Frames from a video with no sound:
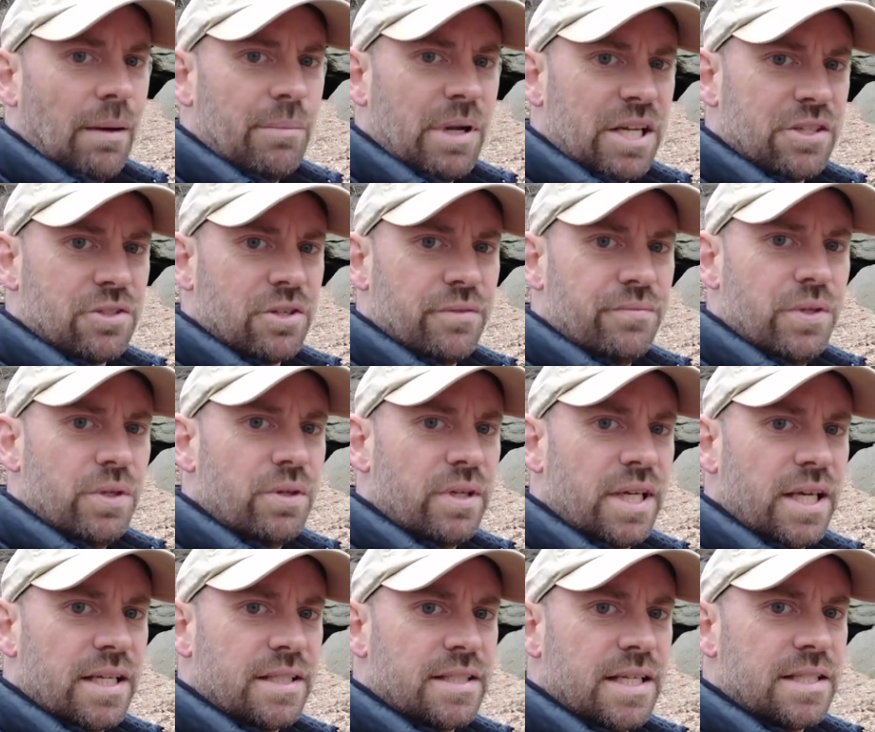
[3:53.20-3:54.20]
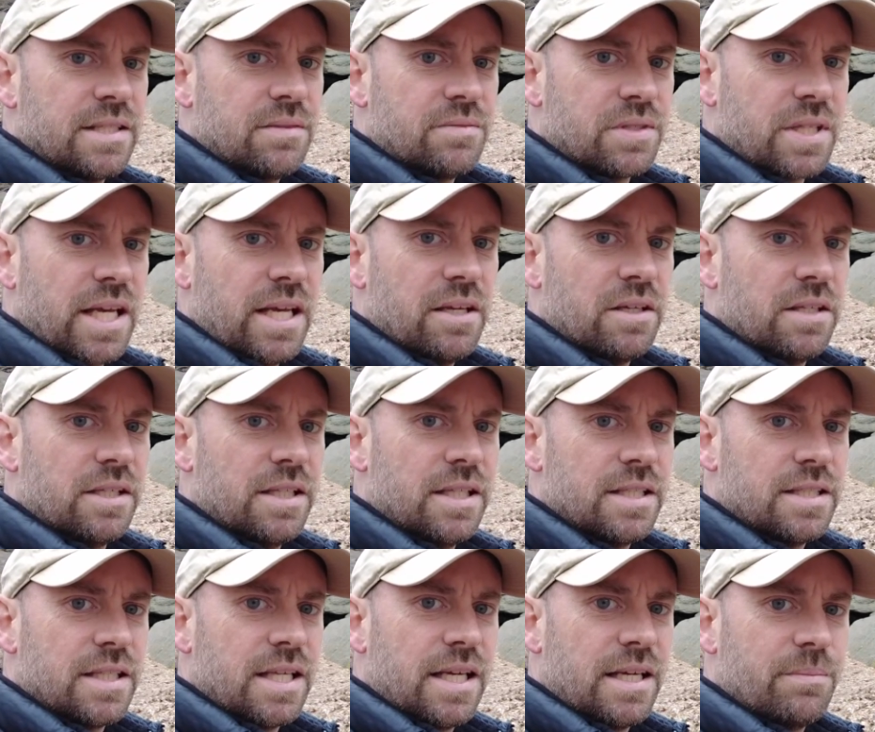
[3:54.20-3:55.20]
I'm not sure if you can get a sense of scale in
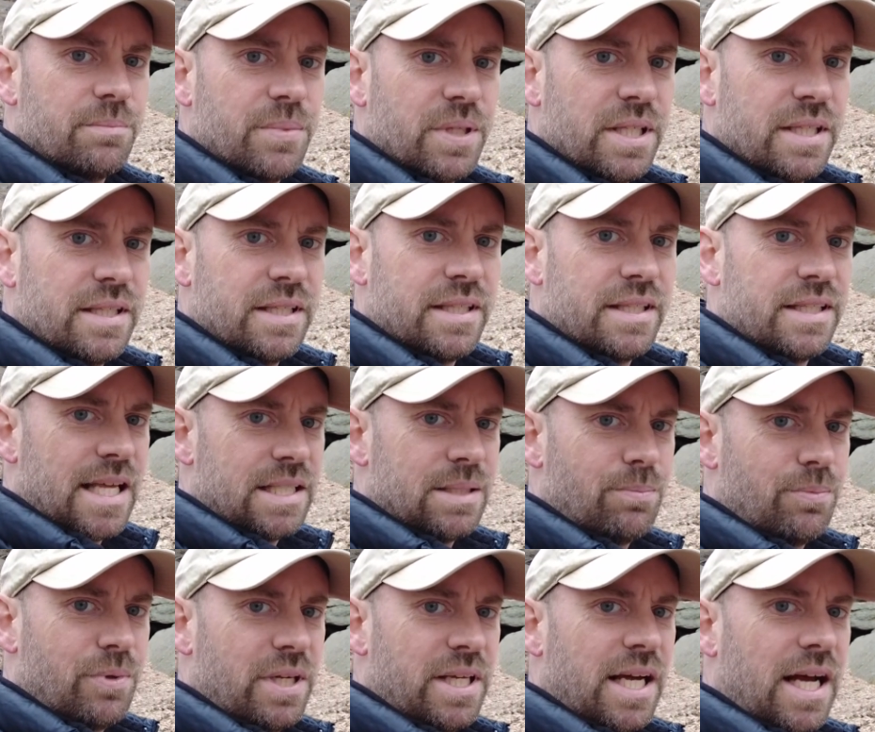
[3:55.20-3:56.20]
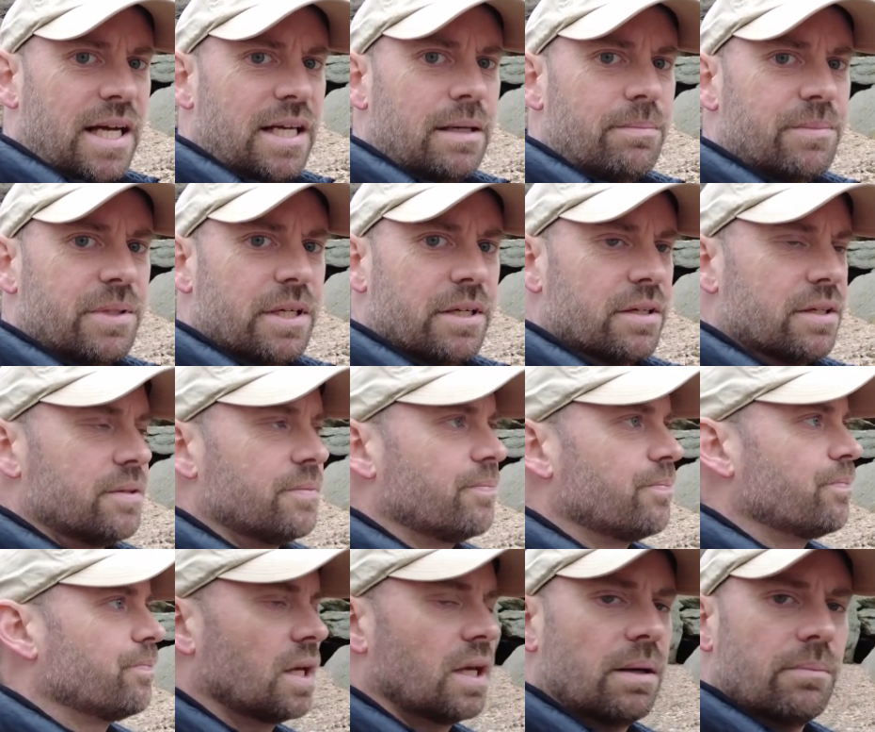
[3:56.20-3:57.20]
this thing, but that's pretty high up there.
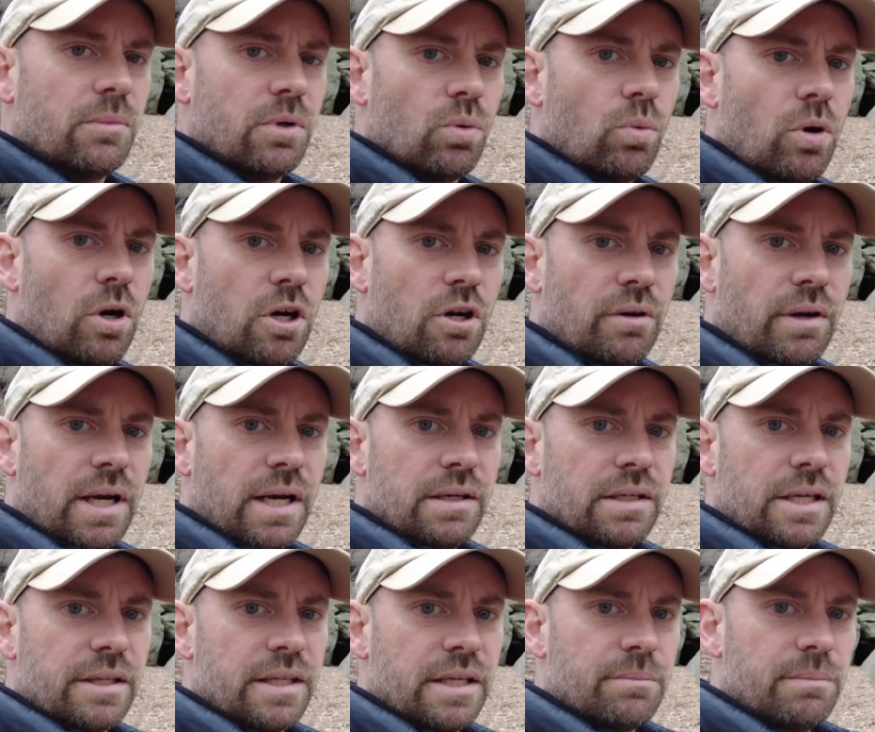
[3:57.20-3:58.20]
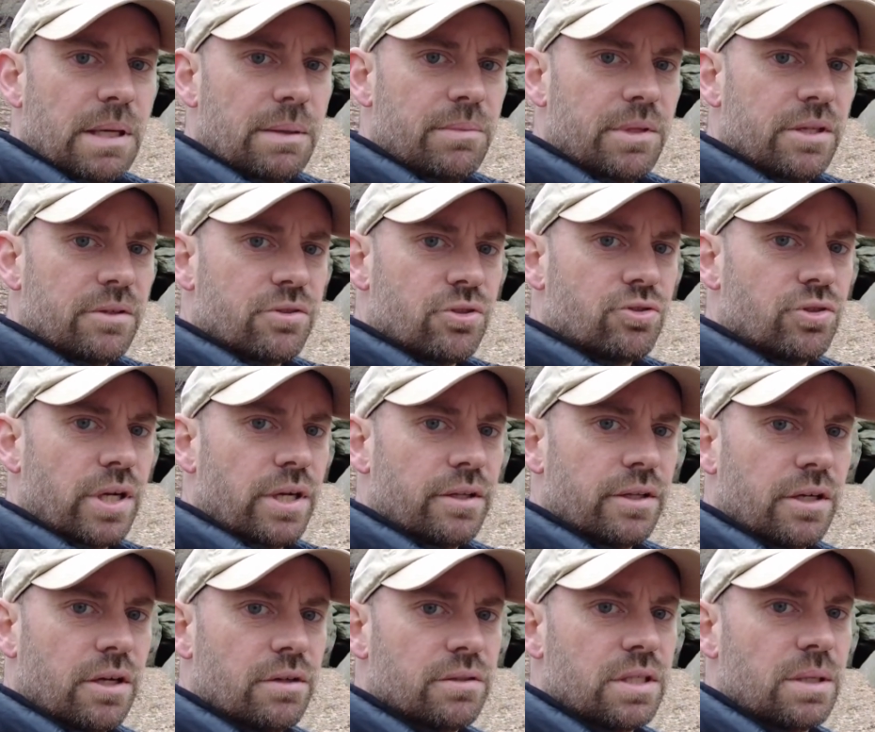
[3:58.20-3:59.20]
I'm gonna walk around. I think maybe there's a trail
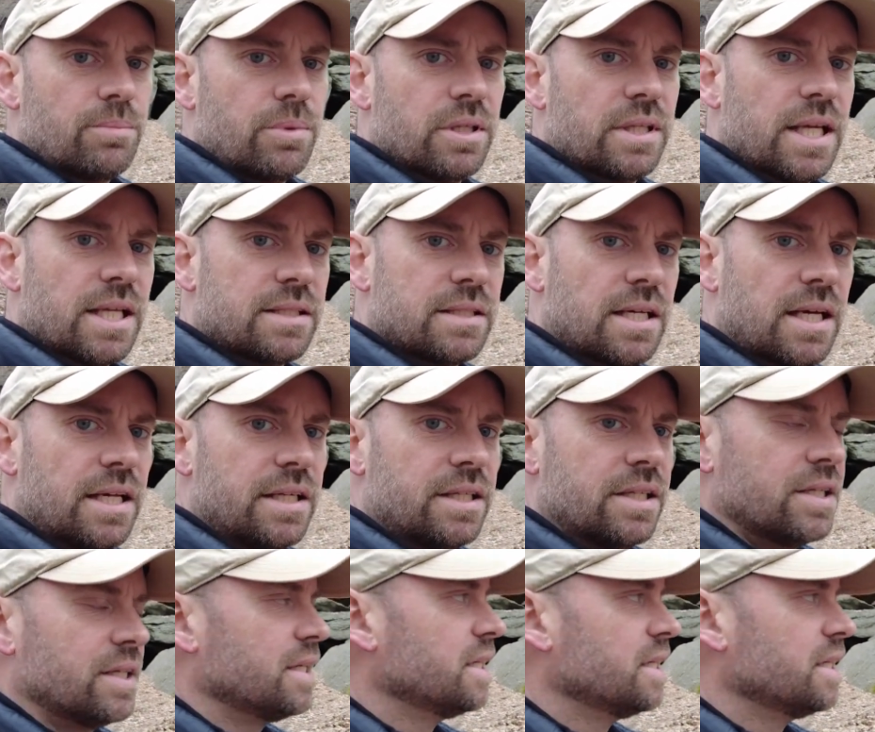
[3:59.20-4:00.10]
that goes up on that side.